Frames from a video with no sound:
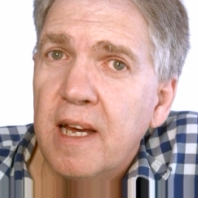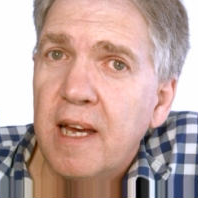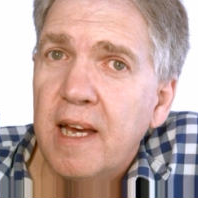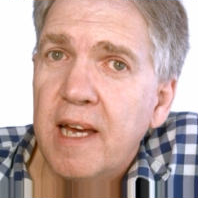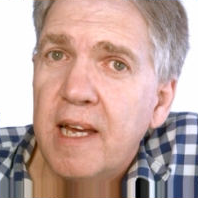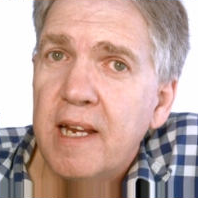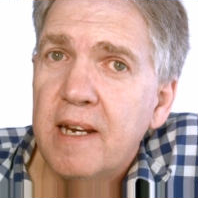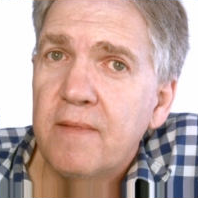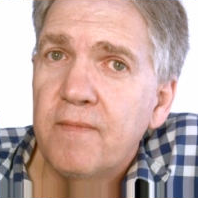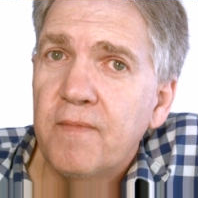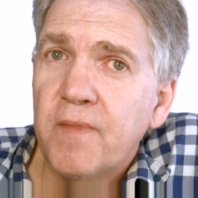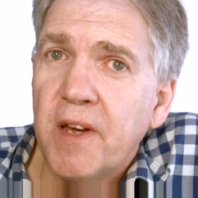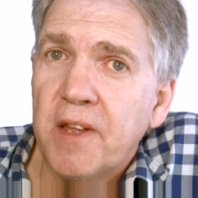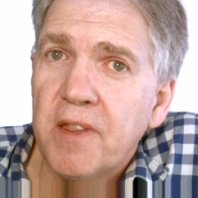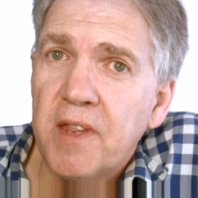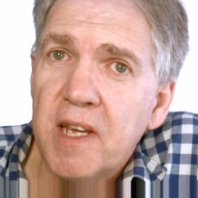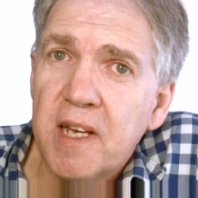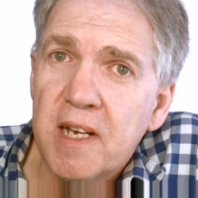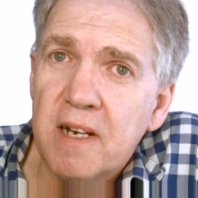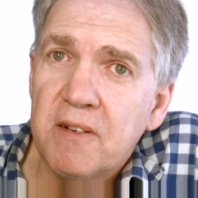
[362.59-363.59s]
And I
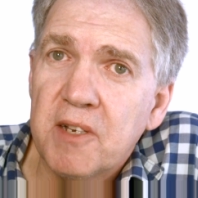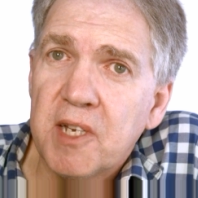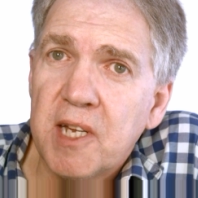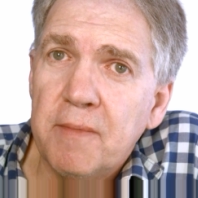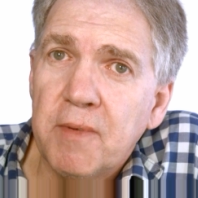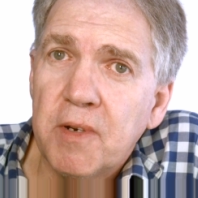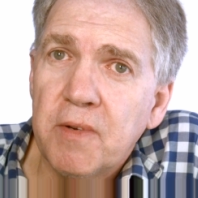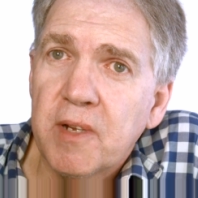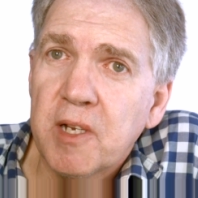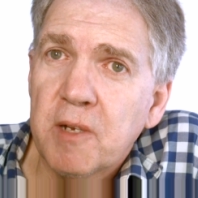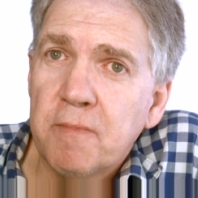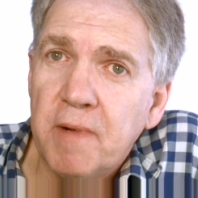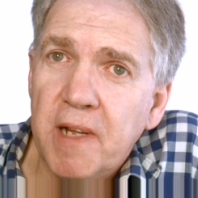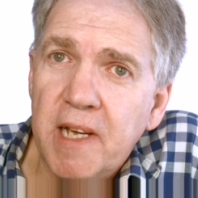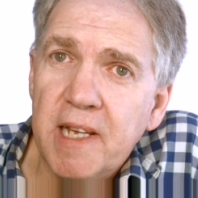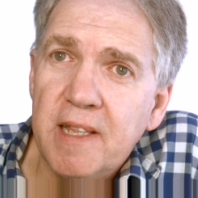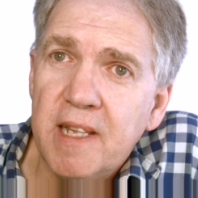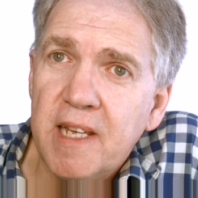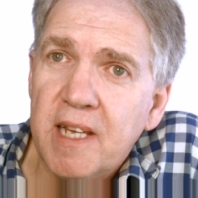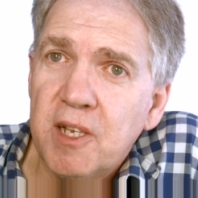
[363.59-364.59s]
think I was able to
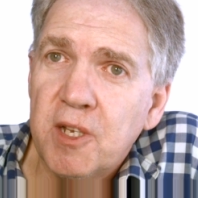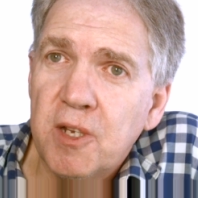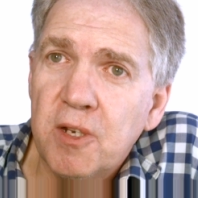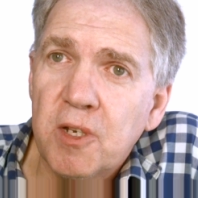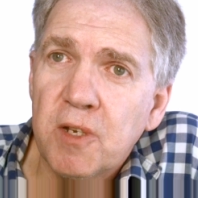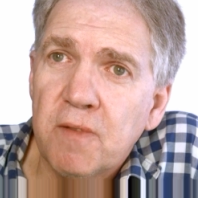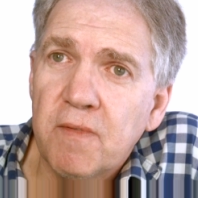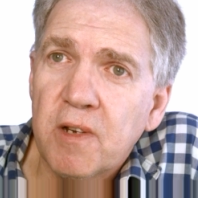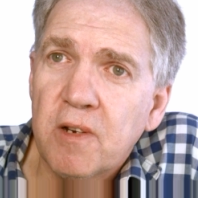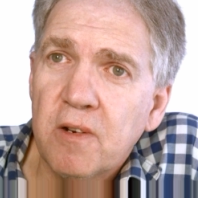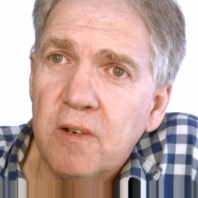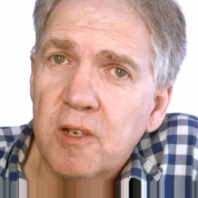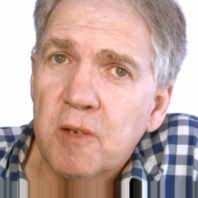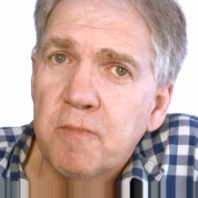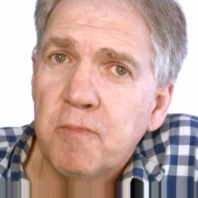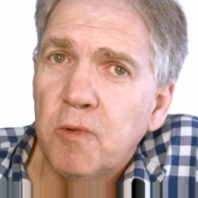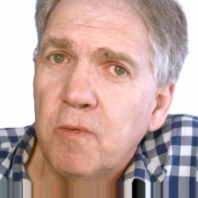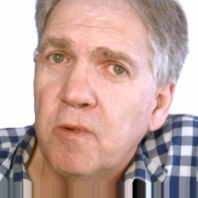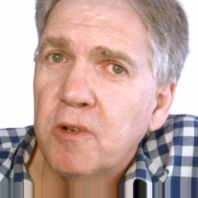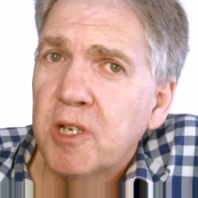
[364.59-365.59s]
explain the essence of the
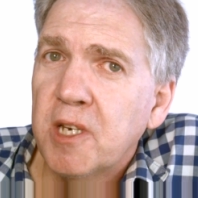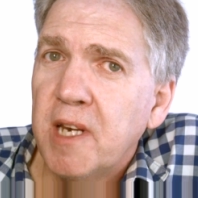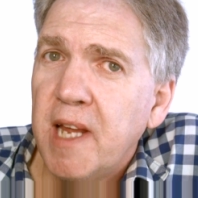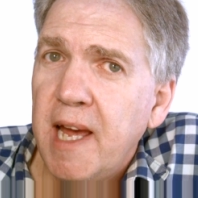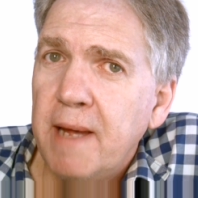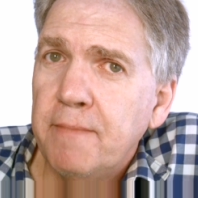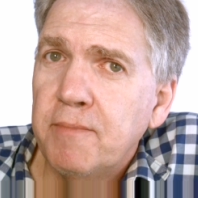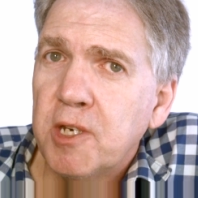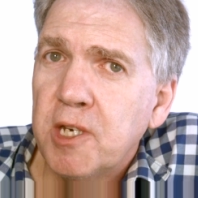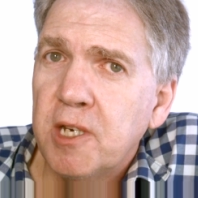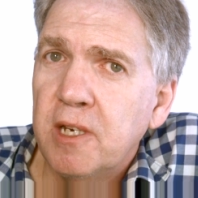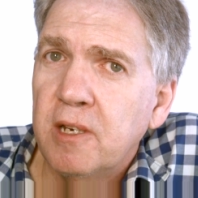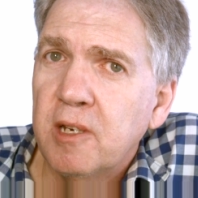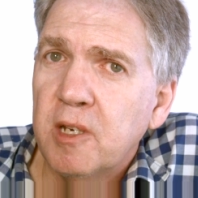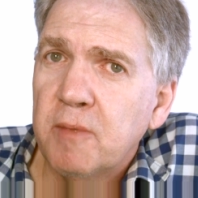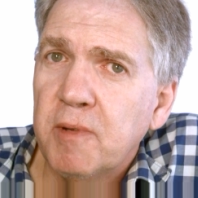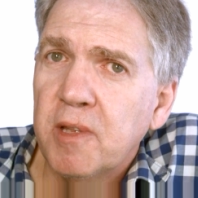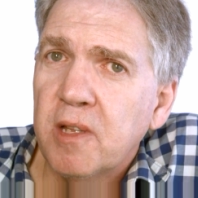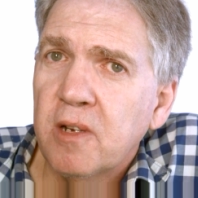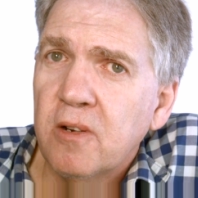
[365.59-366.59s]
gospel wasn't
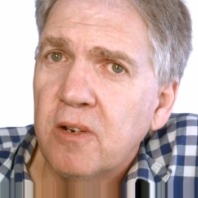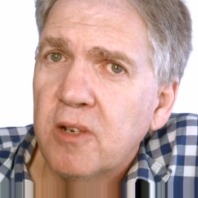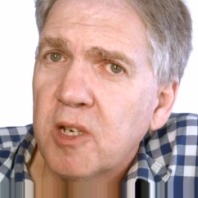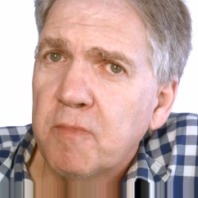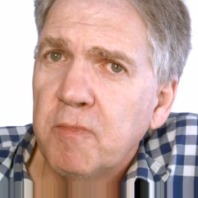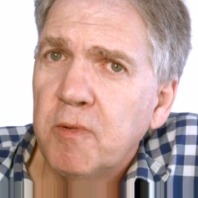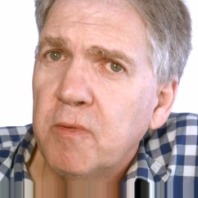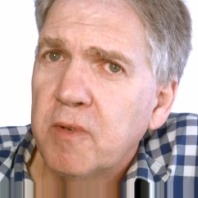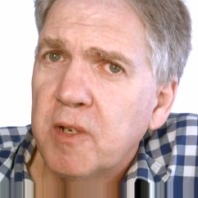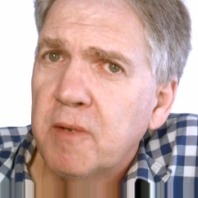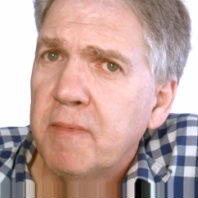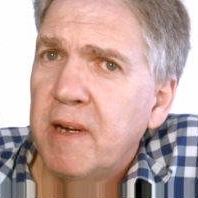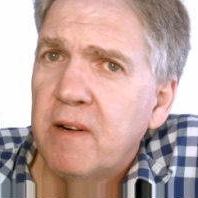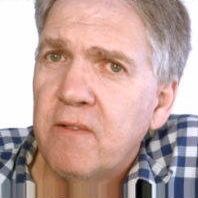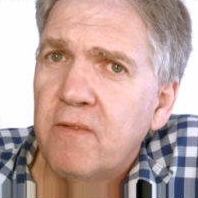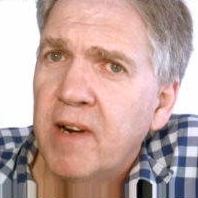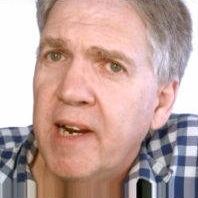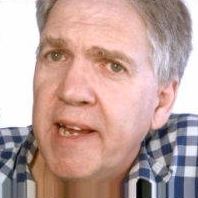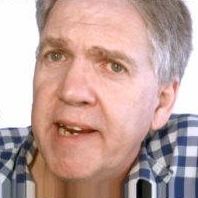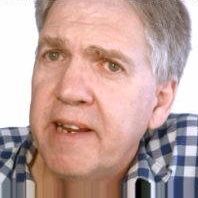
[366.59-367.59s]
abstinence, but the gospel was
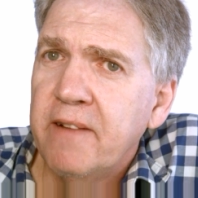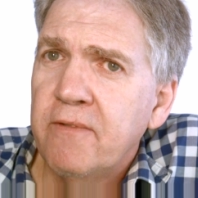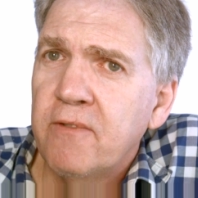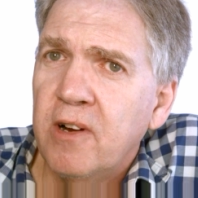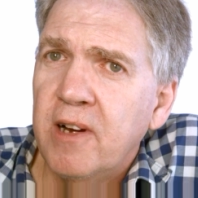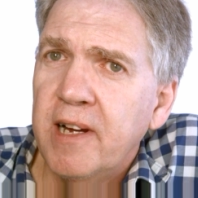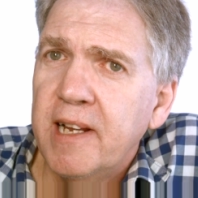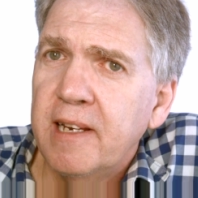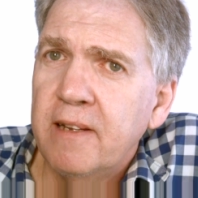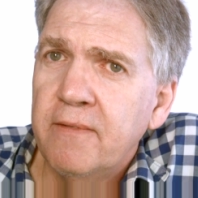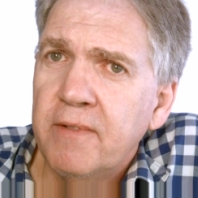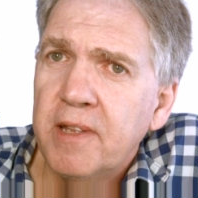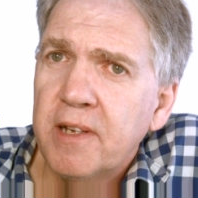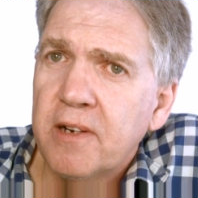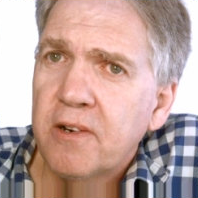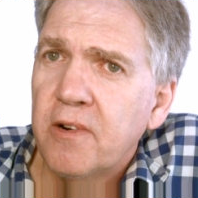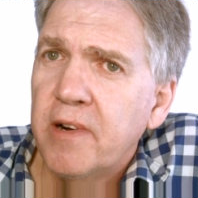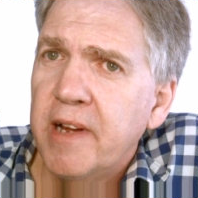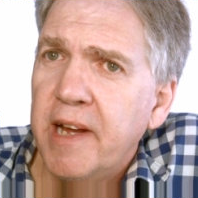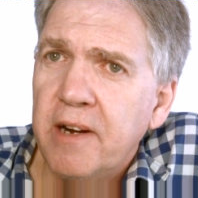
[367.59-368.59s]
about relating rightly with the
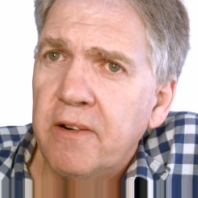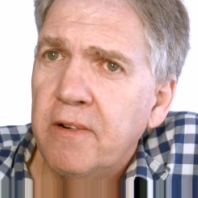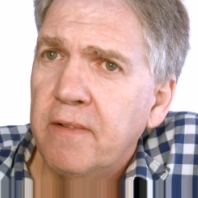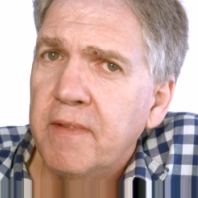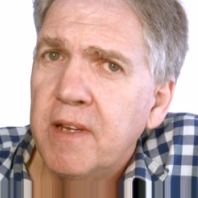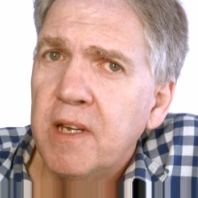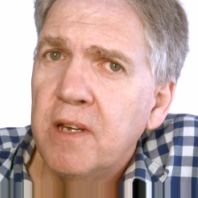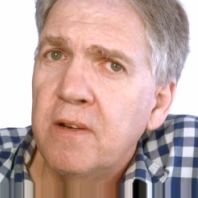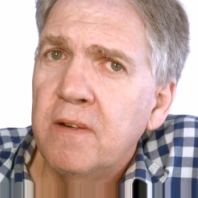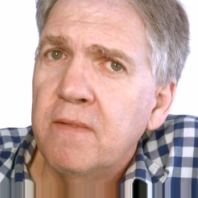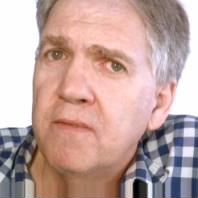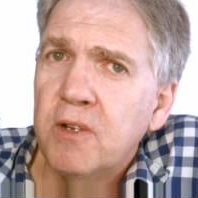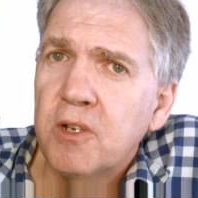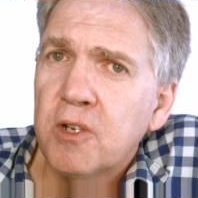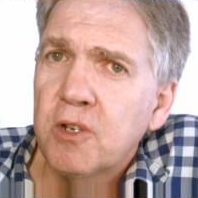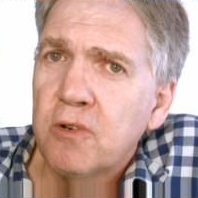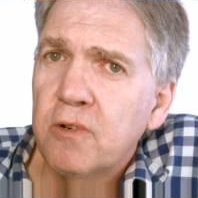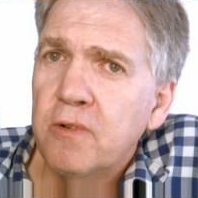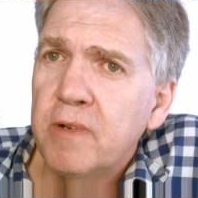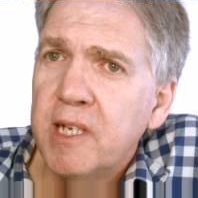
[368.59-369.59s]
creator of the
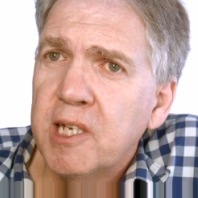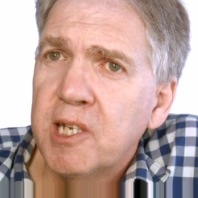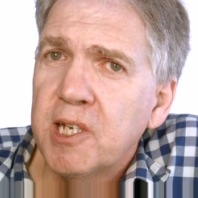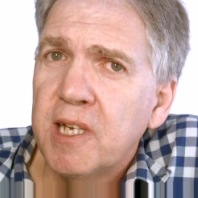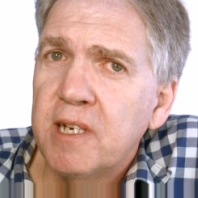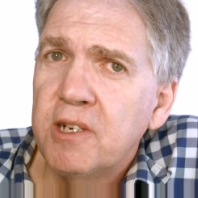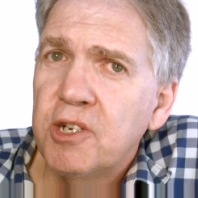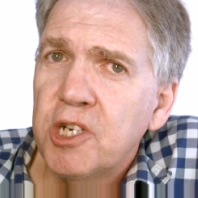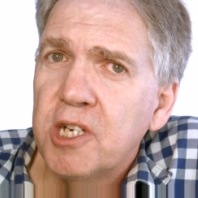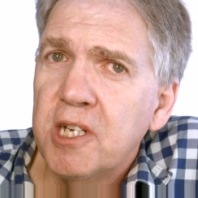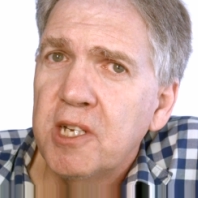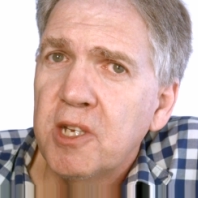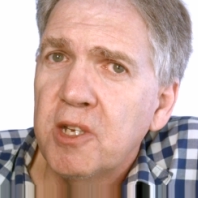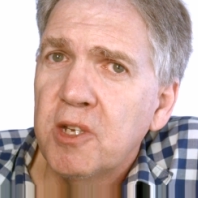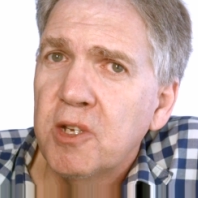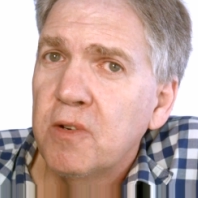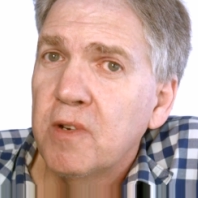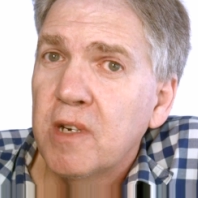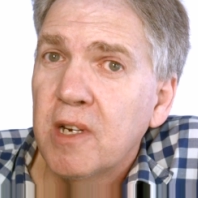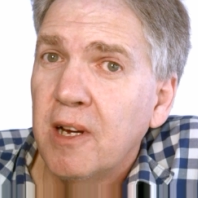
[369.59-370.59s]
universe through his son
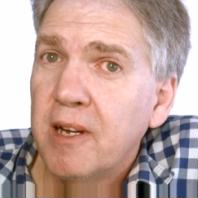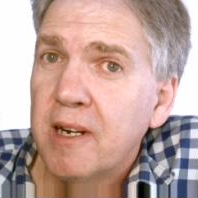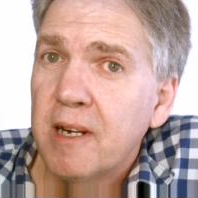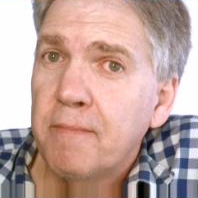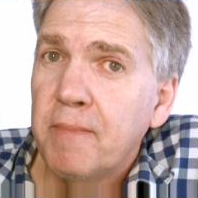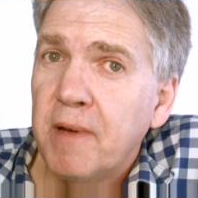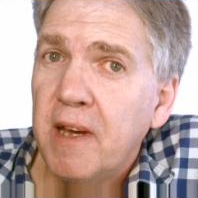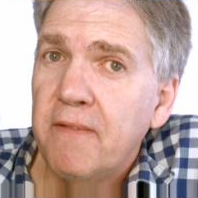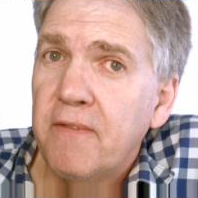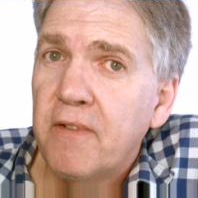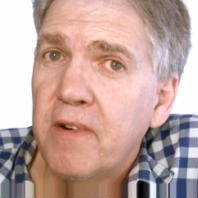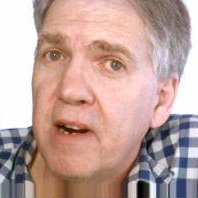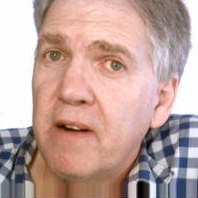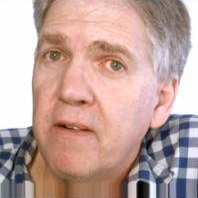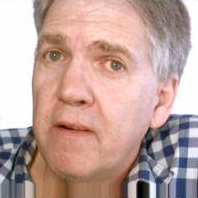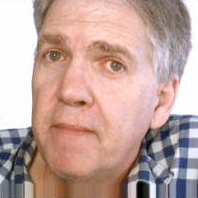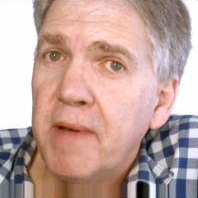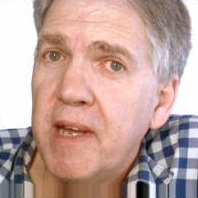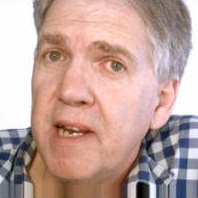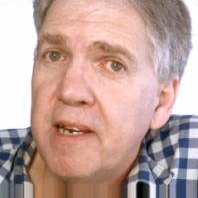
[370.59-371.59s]
Jesus, who died to pay for our
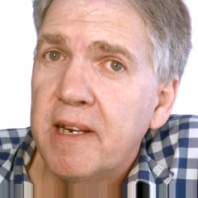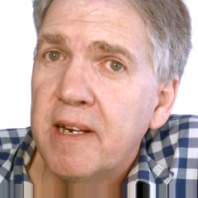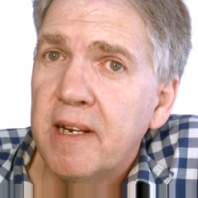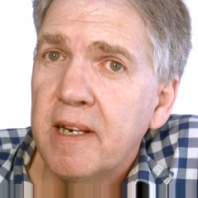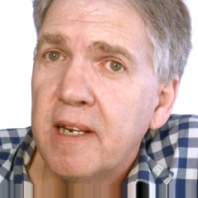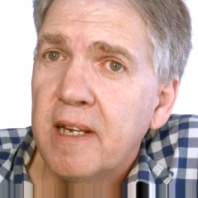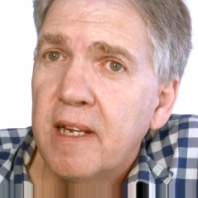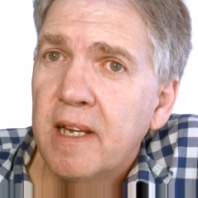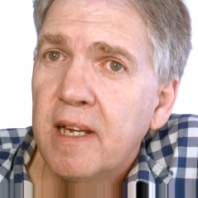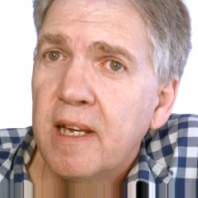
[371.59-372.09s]
rebellion.